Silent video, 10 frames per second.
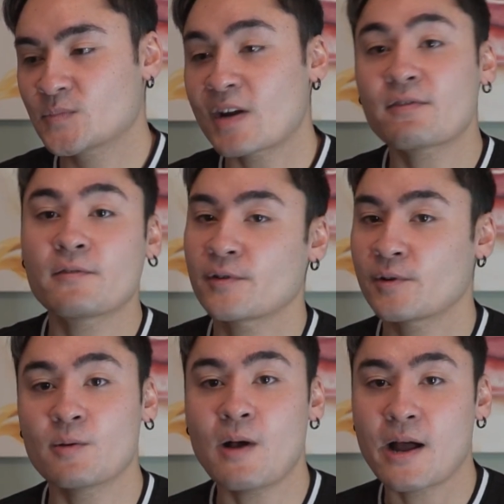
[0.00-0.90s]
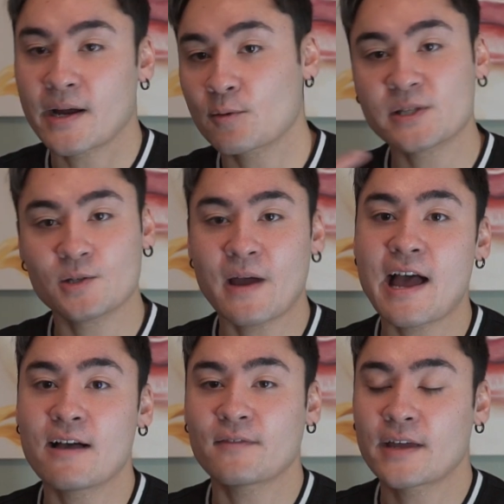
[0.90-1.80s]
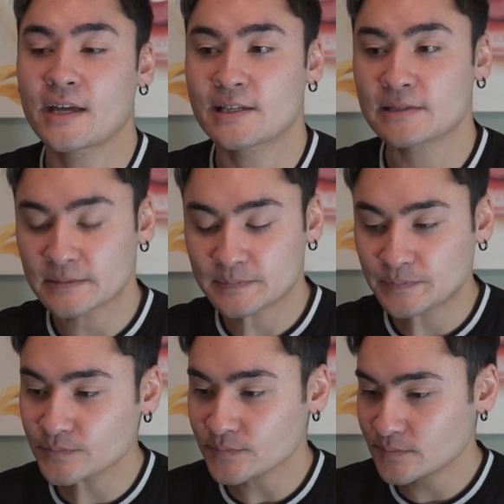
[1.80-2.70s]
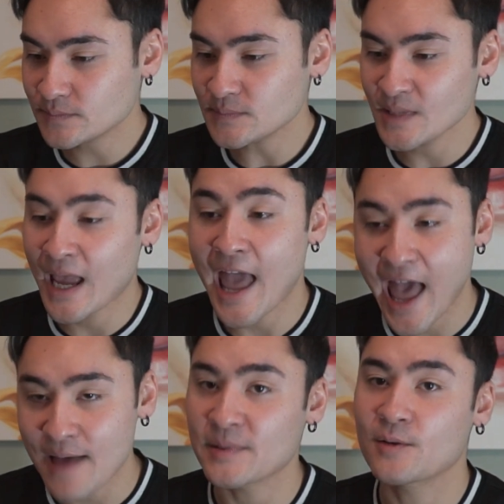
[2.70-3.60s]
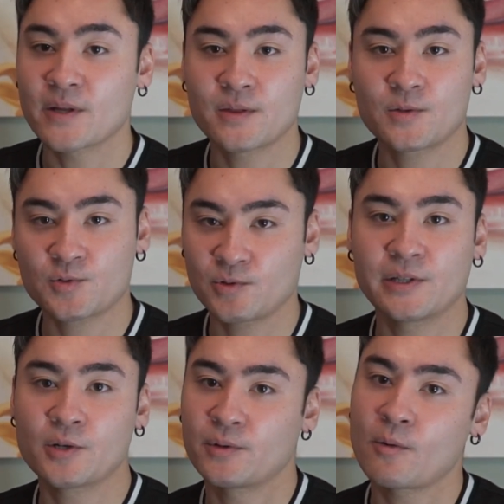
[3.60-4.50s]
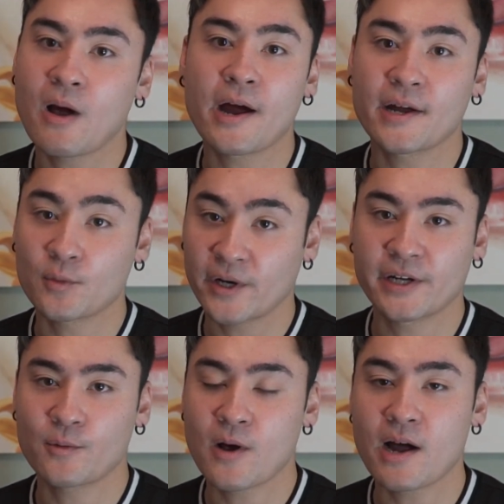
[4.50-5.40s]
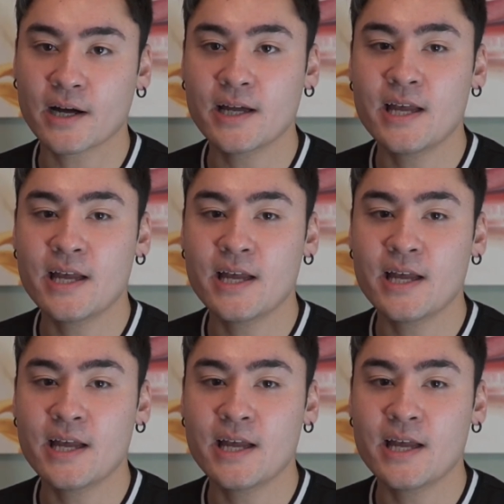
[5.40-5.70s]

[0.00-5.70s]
grateful for who you are and what you have, and happy with truly who you are and where you are.